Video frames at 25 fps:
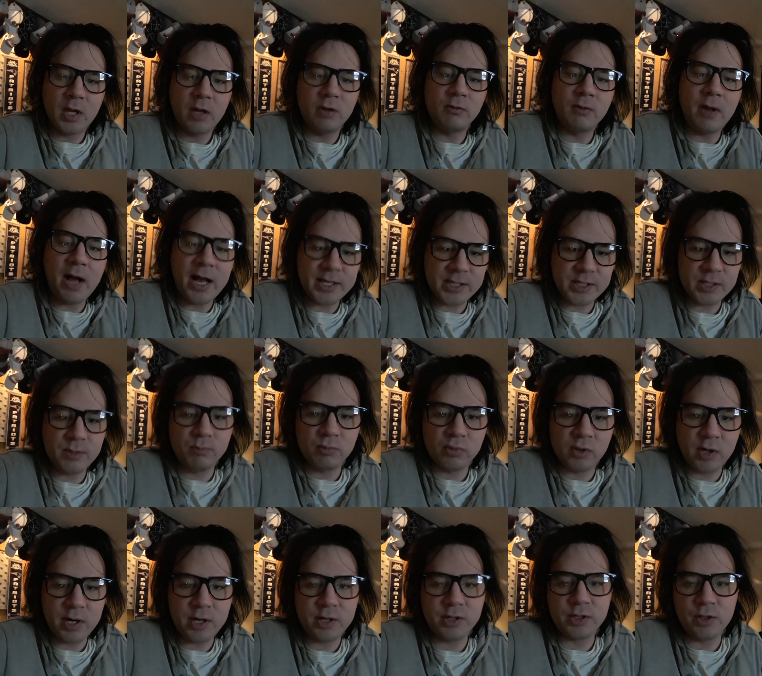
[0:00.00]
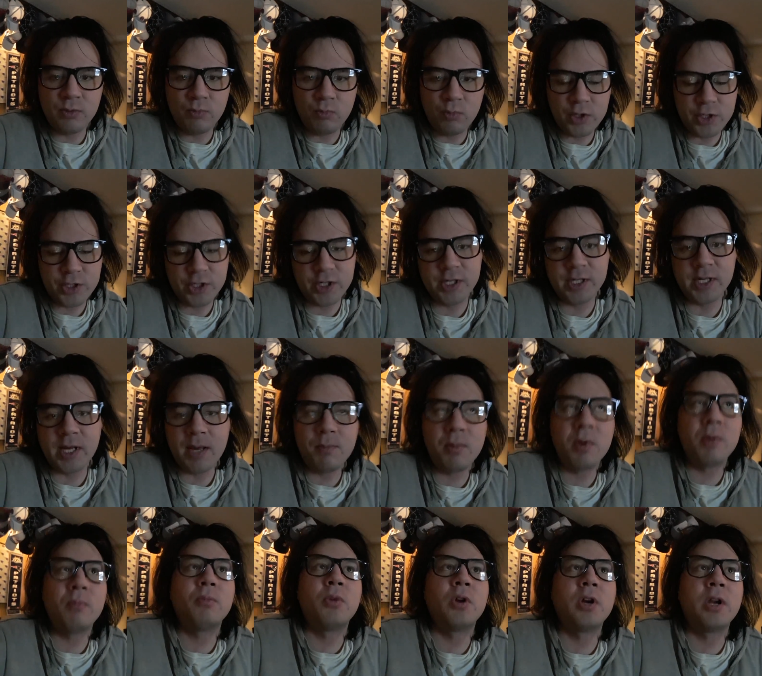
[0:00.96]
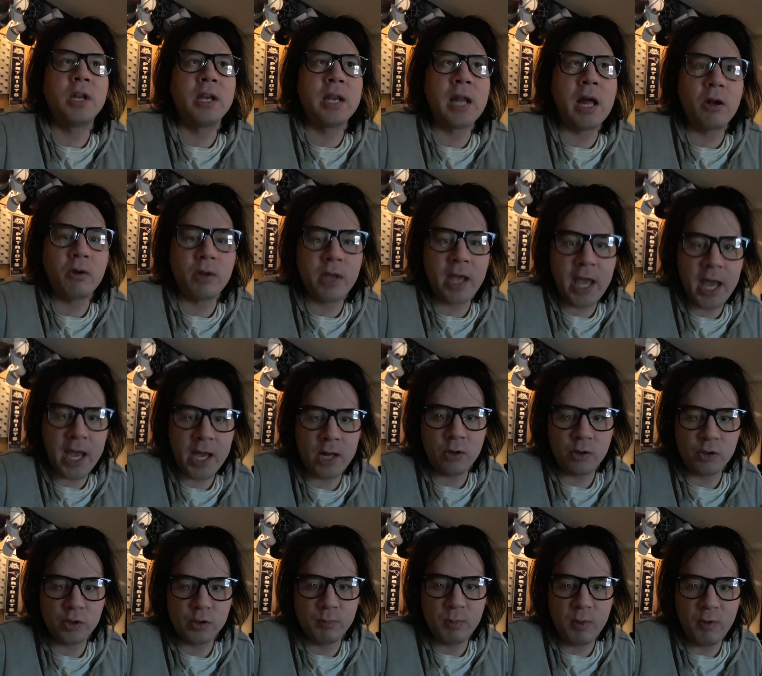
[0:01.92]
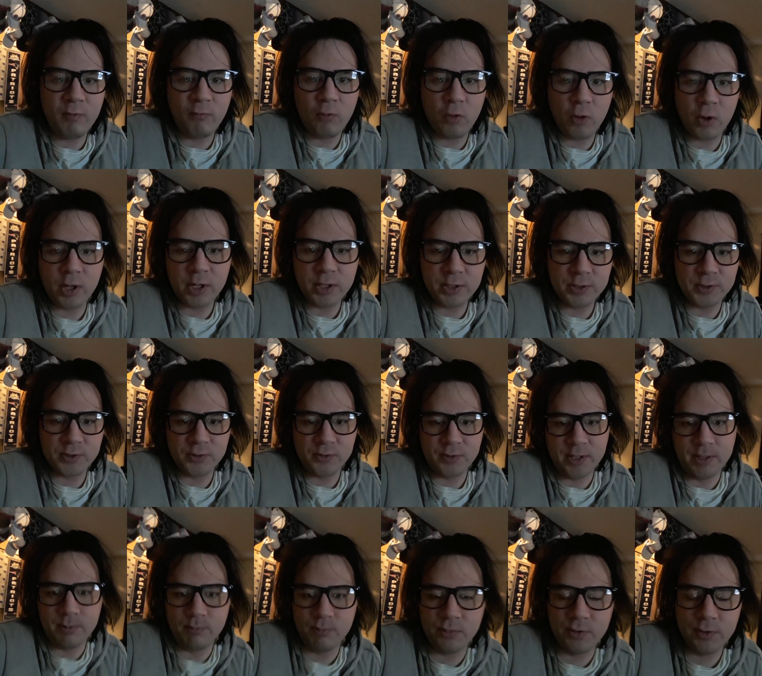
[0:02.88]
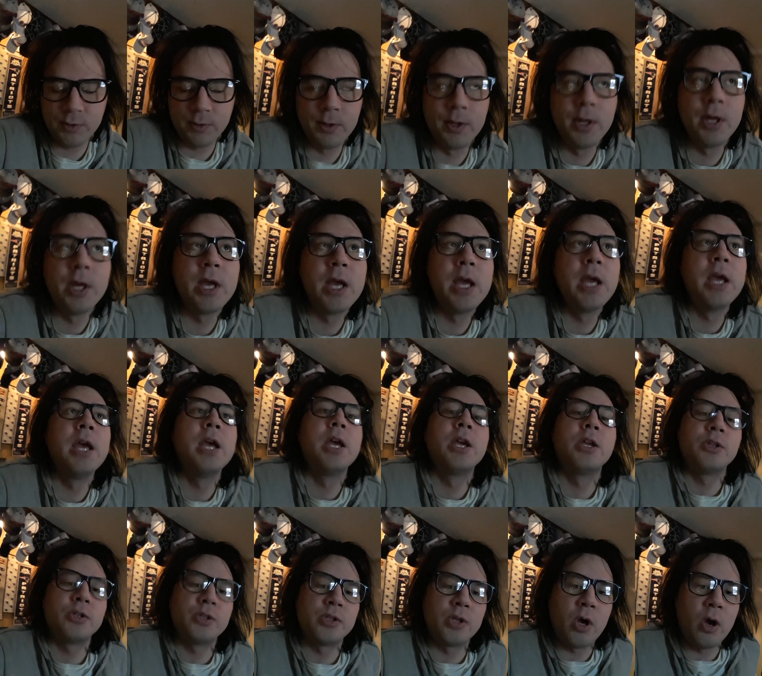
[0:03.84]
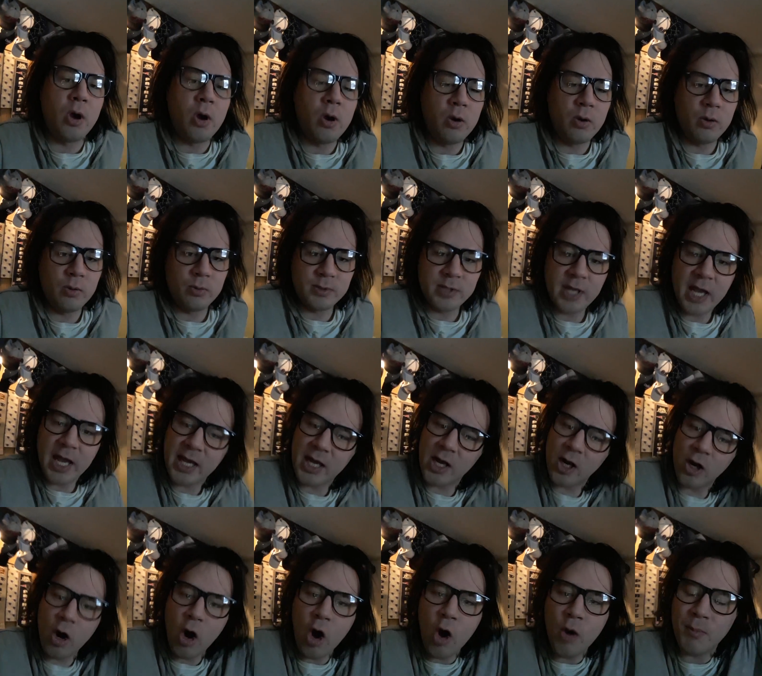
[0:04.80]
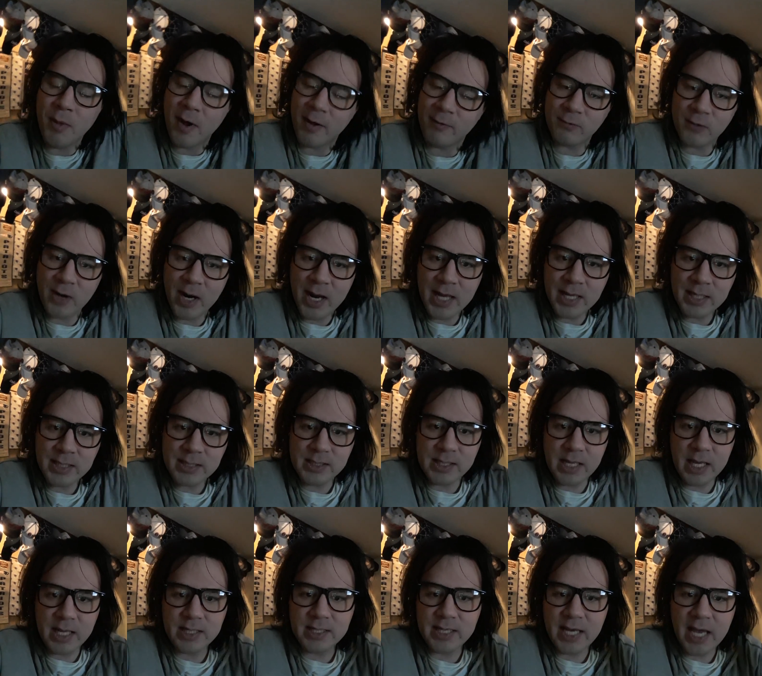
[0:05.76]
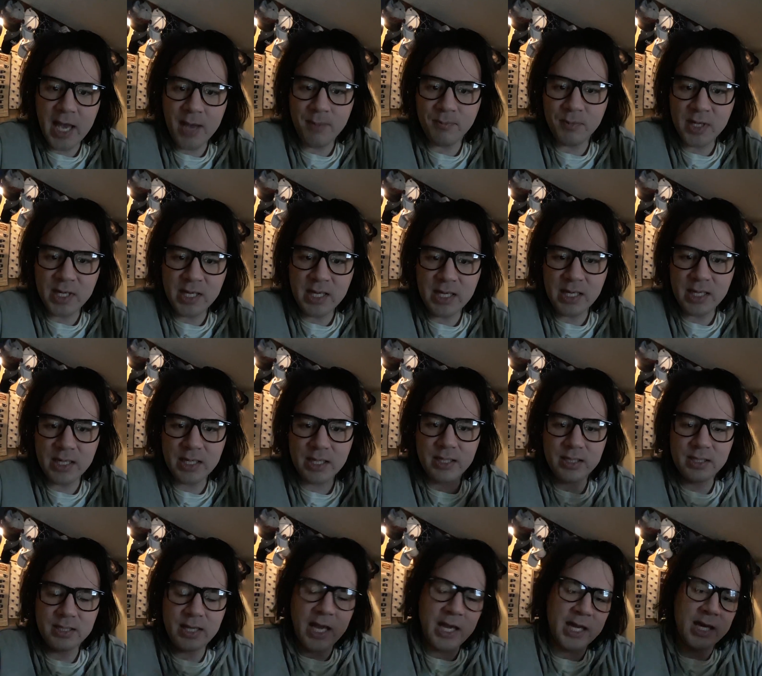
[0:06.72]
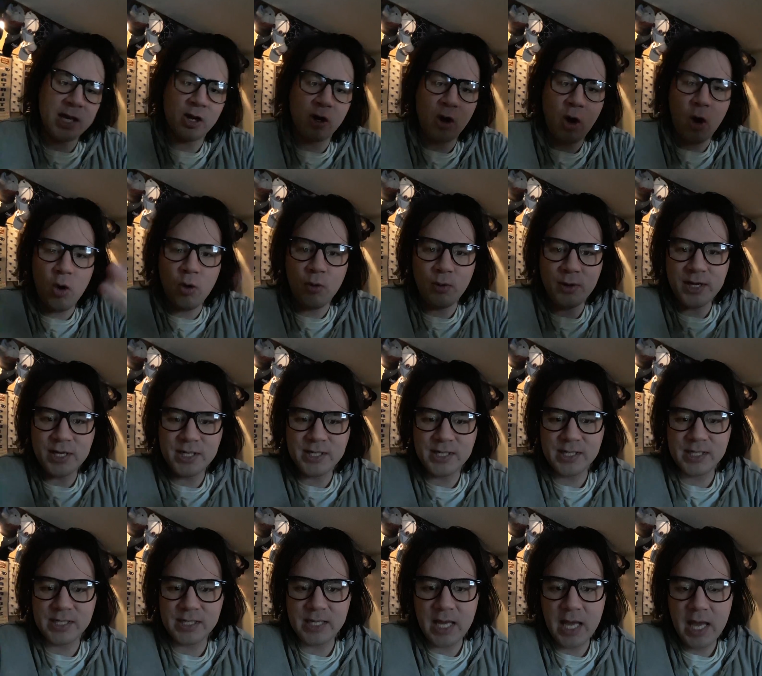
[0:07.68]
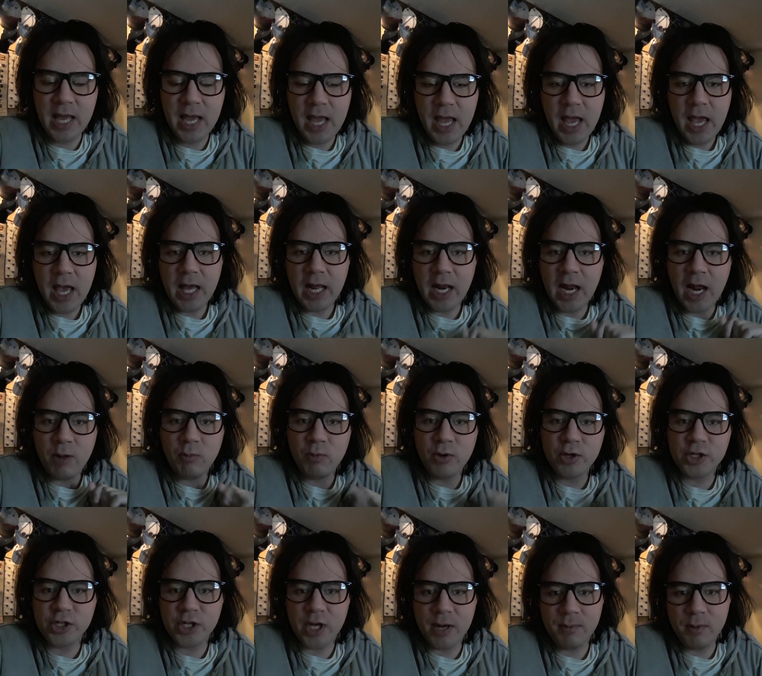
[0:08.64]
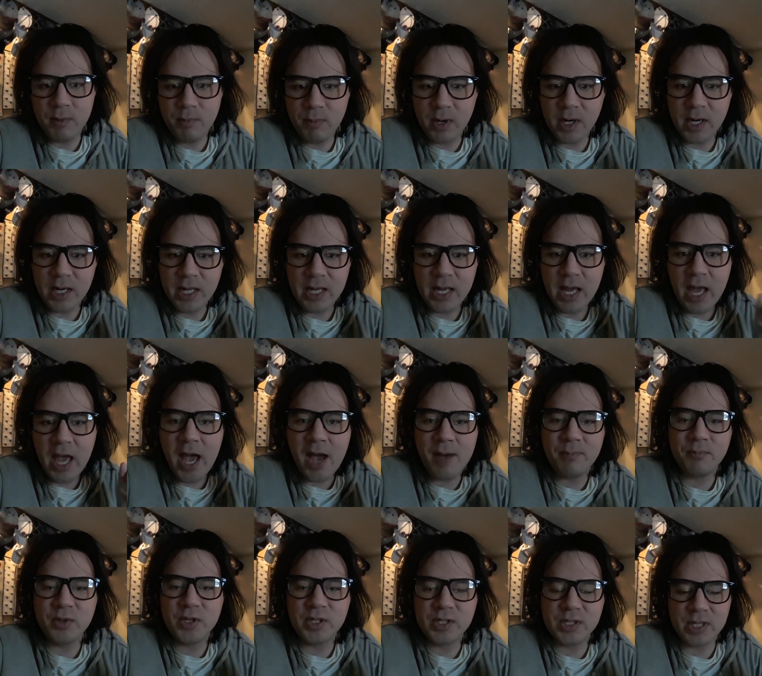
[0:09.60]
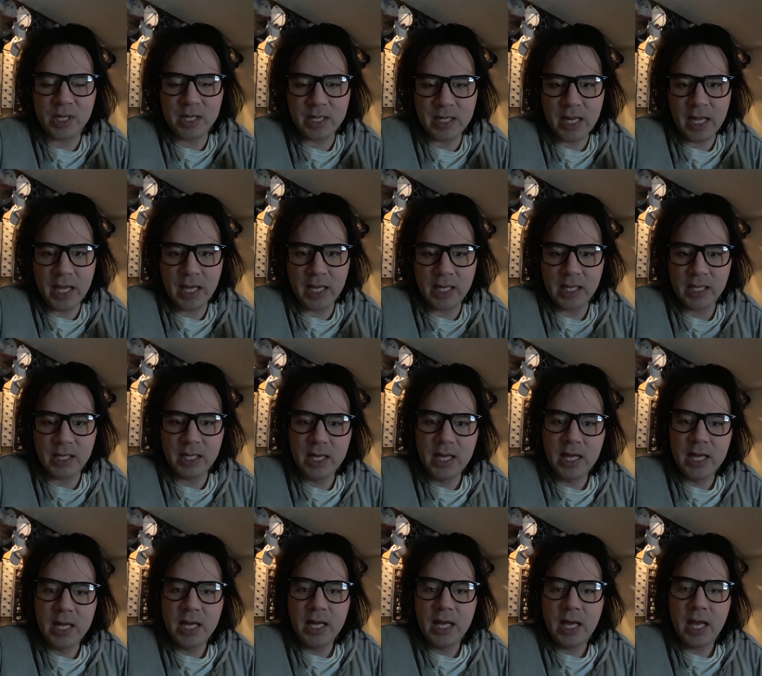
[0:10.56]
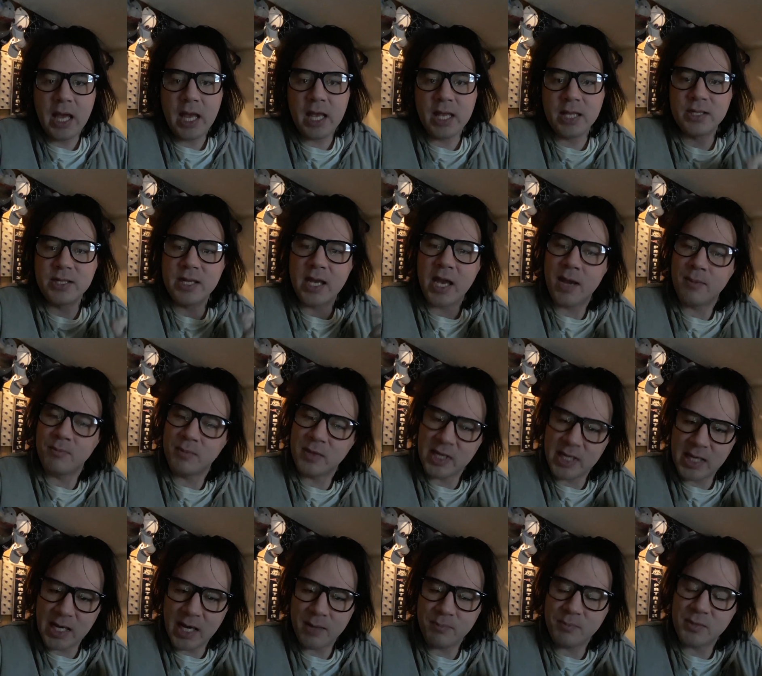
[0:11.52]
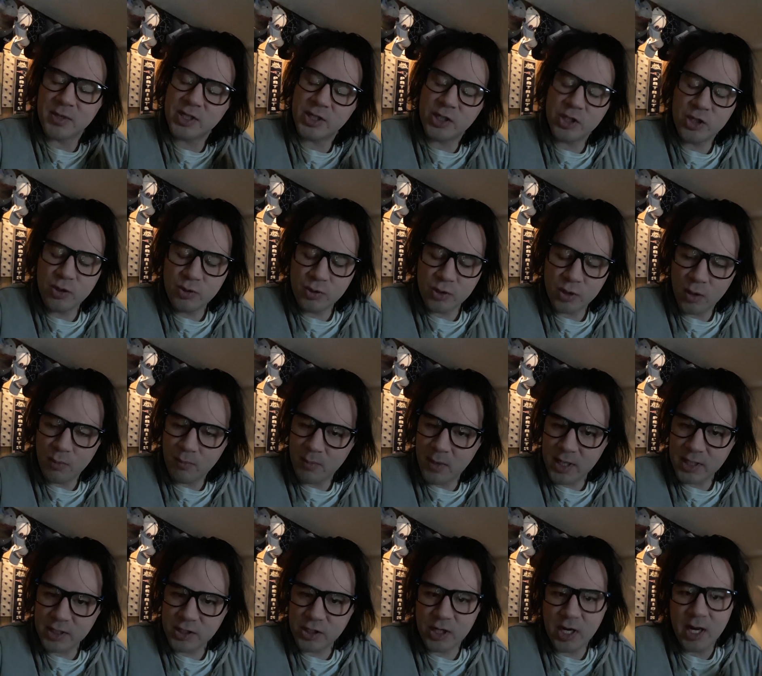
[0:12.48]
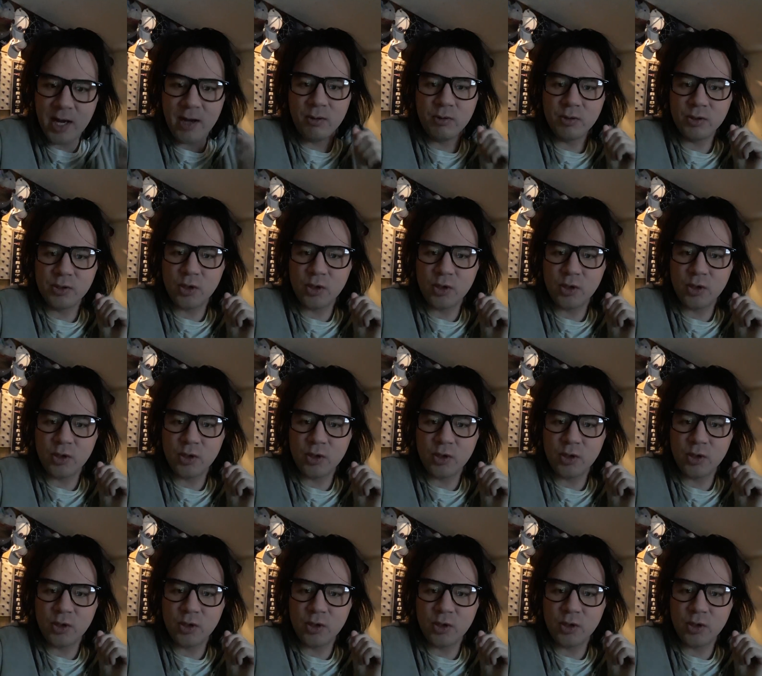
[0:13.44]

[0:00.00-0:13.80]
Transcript: lots of prayers and wishes. I've been putting out candles before I sleep. So take care, all my friends, and to Emmy, take care always. And I wish everybody a happy Sunday. And to Emmy, I miss you so much. I was